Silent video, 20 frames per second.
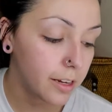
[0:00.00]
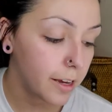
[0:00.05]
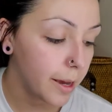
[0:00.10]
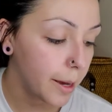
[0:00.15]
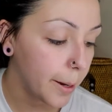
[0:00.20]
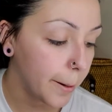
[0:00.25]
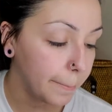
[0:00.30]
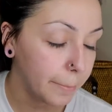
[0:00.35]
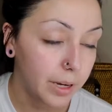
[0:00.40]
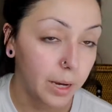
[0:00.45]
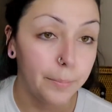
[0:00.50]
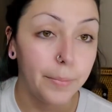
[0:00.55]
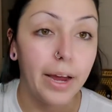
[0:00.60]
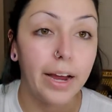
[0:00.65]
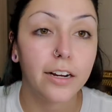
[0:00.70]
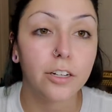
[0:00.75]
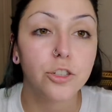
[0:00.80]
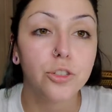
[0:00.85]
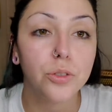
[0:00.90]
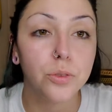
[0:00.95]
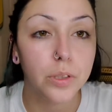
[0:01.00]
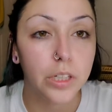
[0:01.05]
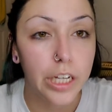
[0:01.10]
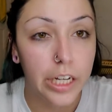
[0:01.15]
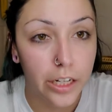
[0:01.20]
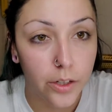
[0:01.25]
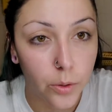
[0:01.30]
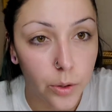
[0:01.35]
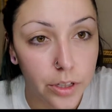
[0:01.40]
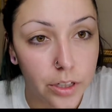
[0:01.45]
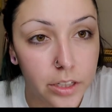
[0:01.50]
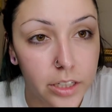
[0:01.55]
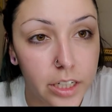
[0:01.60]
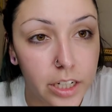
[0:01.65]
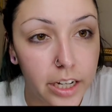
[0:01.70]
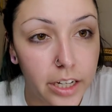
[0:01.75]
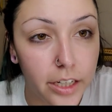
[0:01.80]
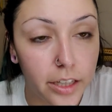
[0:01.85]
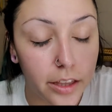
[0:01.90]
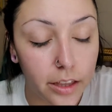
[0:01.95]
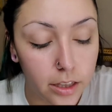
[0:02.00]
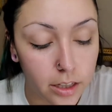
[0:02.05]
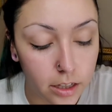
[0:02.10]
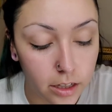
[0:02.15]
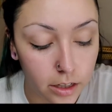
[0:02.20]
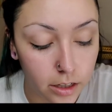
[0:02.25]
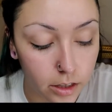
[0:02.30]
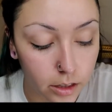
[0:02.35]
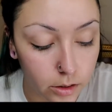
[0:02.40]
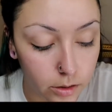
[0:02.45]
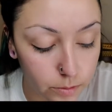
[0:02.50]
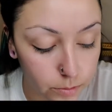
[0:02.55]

Um, I'm actually going to take the,